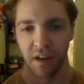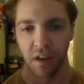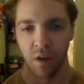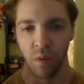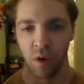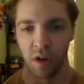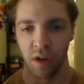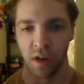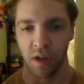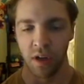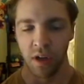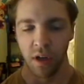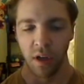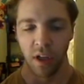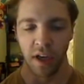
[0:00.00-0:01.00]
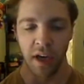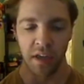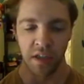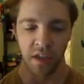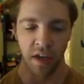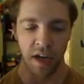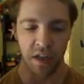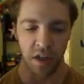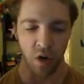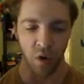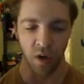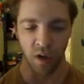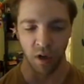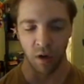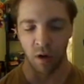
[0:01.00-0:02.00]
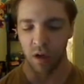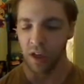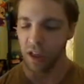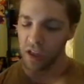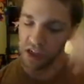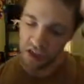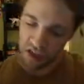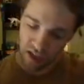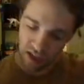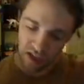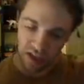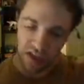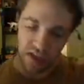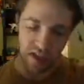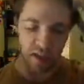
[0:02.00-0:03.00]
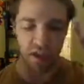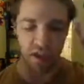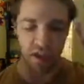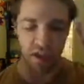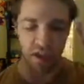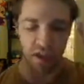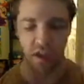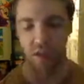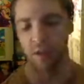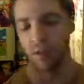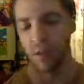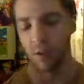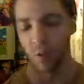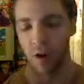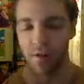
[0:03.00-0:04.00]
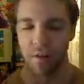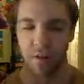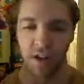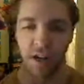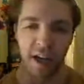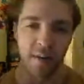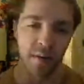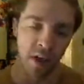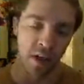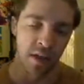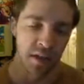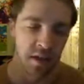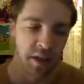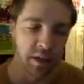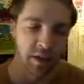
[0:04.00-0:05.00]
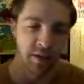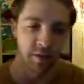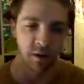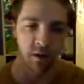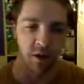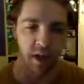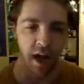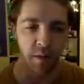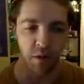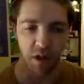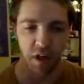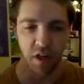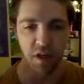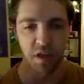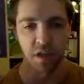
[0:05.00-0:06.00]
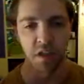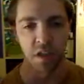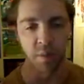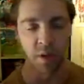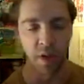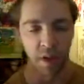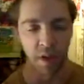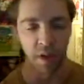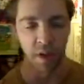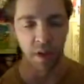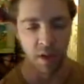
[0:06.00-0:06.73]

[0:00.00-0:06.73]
You want to, like, as a creator, or at least this is at least relevant for games, not necessarily for applications, but